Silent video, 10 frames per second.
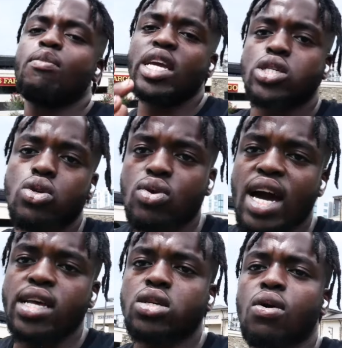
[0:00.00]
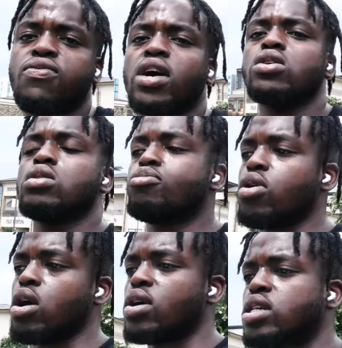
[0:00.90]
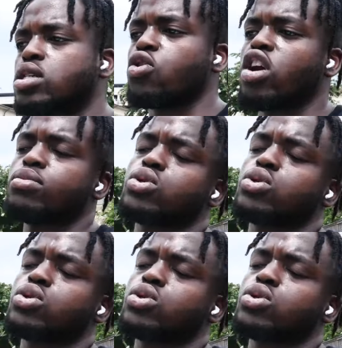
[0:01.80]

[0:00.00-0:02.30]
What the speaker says: make sure you guys go follow your boy on Instagram